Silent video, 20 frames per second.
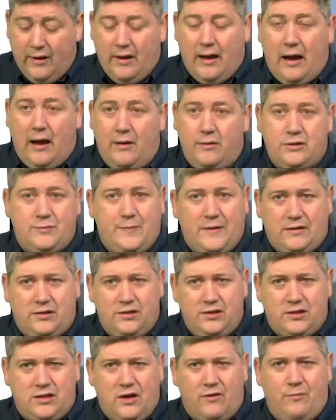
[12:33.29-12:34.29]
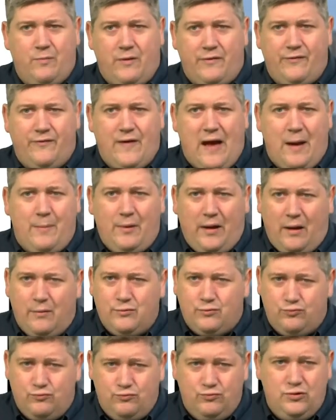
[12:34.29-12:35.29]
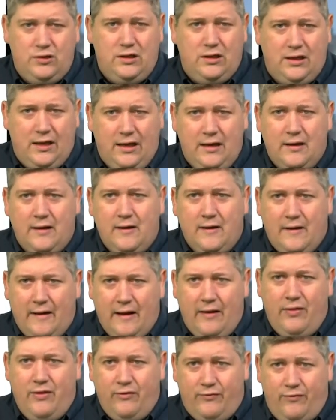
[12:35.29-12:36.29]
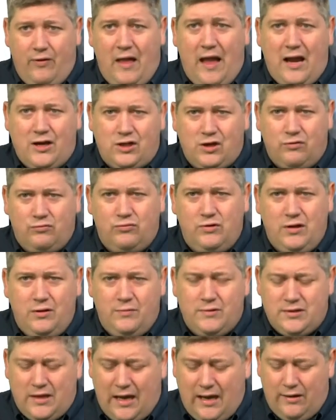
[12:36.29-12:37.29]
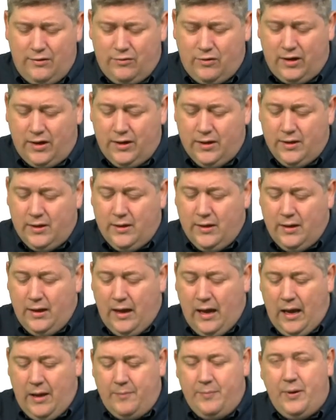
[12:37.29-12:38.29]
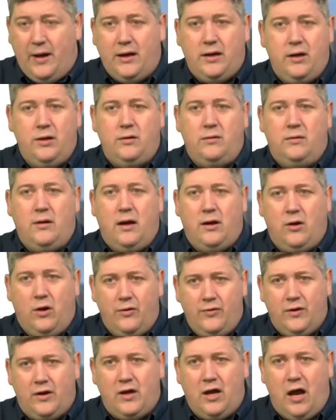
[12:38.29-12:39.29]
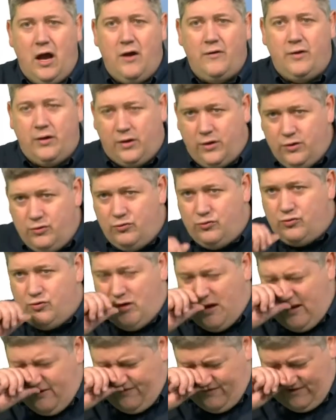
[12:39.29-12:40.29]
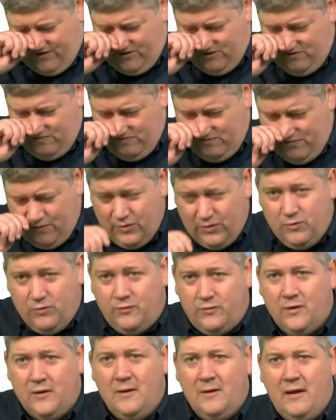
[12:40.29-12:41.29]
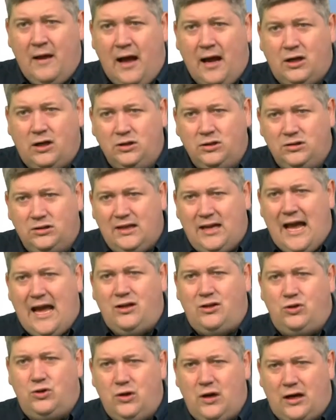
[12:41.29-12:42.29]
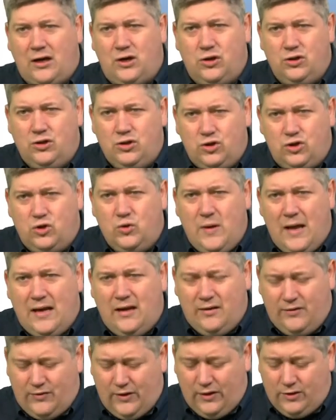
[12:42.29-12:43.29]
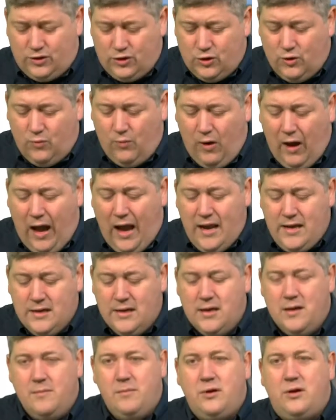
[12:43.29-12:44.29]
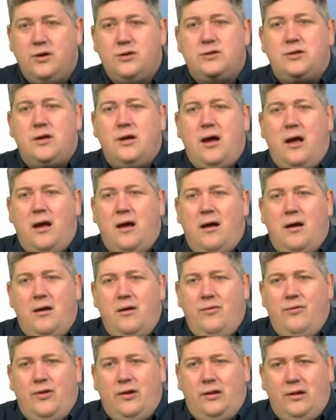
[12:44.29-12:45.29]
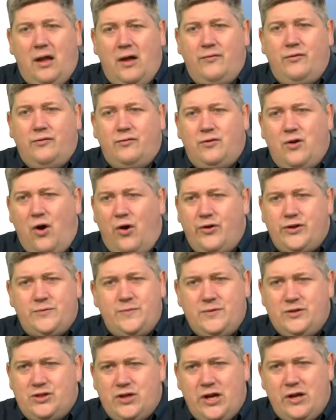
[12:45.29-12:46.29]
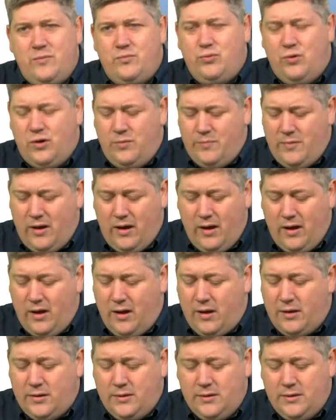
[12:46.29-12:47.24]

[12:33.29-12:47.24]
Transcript: uh, especially the stuff with my family. I was really in the flesh. I really was angry, um, but I couldn't. I got in the car and I couldn't drive. I couldn't move. I couldn't get. To, I couldn't do anything. Do you know why? Because the love of God has been shed abroad in my heart